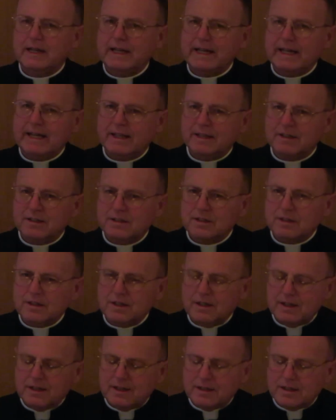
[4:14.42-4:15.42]
and
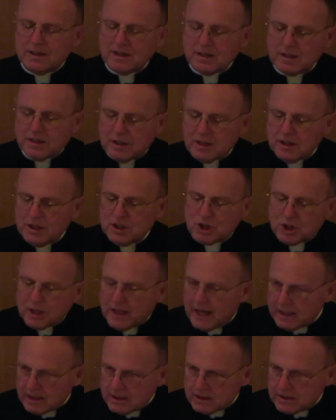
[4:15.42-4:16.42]

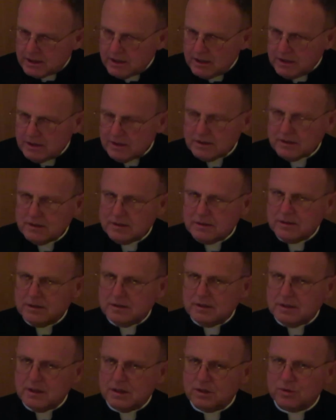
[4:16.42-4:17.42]
collegiality,
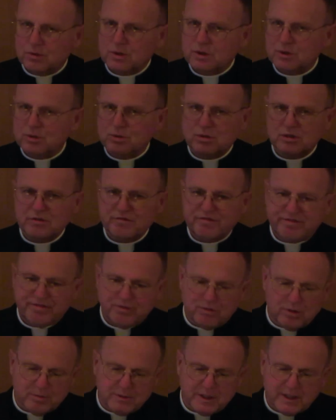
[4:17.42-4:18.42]
in order to
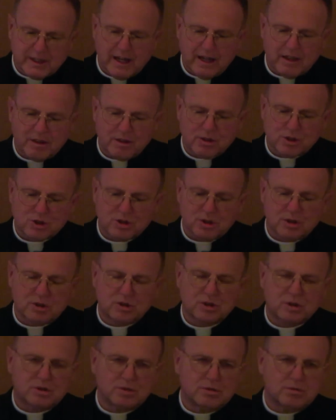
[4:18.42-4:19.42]
conform the Catholic
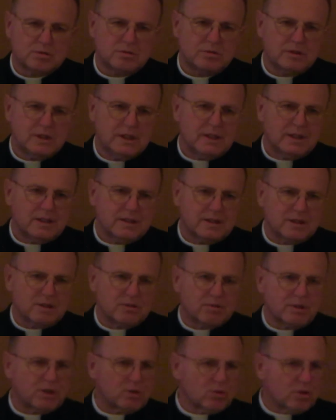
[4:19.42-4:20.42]
Church to the
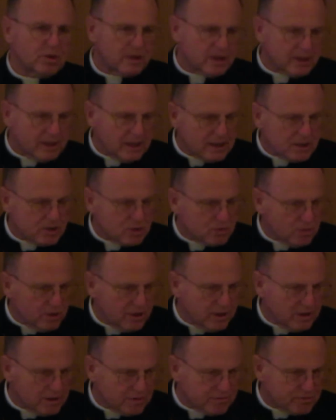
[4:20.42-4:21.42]
Greek Orthodox
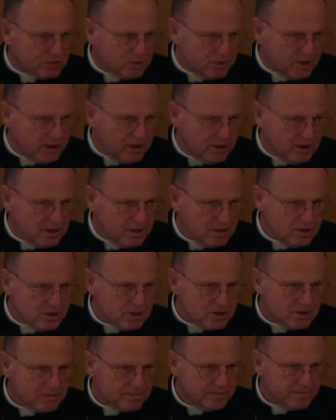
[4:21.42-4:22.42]
way of doing
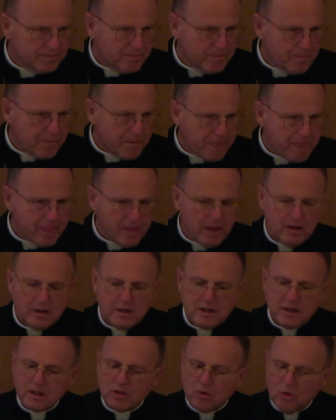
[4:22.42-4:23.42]
things.
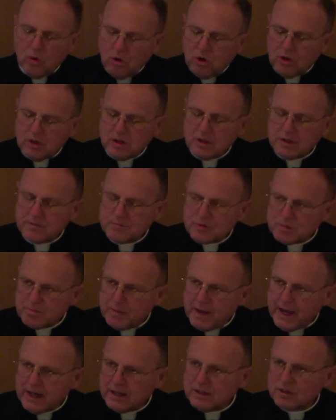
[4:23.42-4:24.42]
It all comes
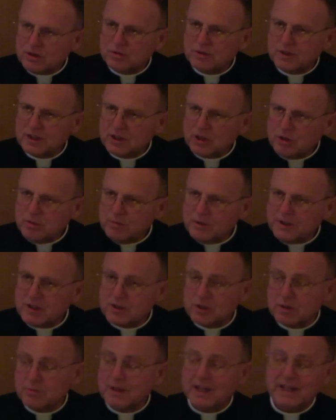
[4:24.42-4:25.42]
back to
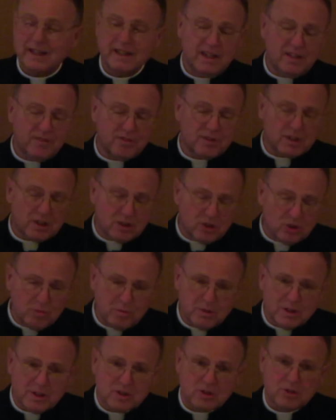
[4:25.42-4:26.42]
ecumenism, and even
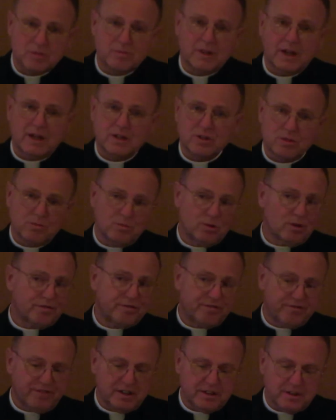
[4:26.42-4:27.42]
ecumenism has a more
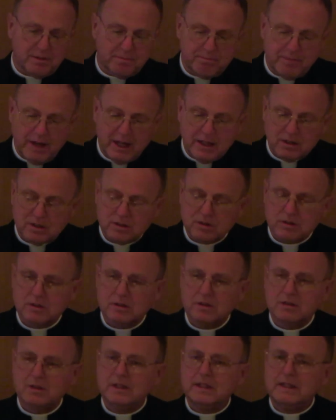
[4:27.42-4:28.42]

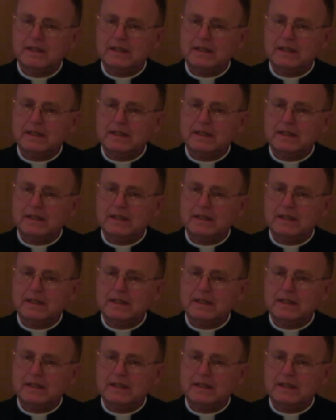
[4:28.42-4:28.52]
fundamental